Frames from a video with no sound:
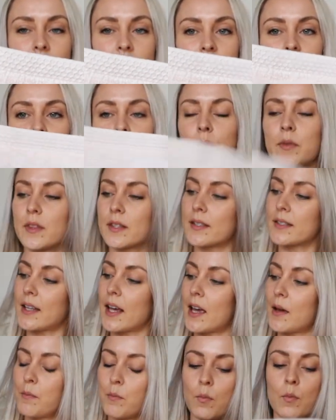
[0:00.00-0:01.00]
pink with the
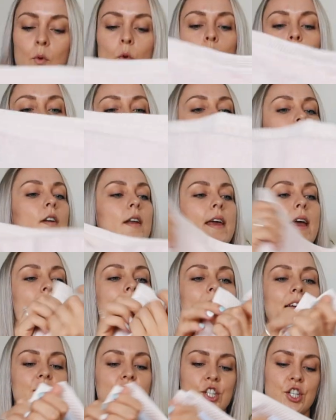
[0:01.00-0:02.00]
same waffly
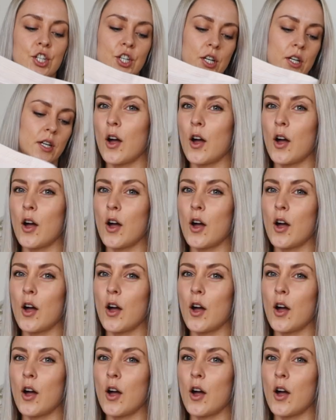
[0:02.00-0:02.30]
edge.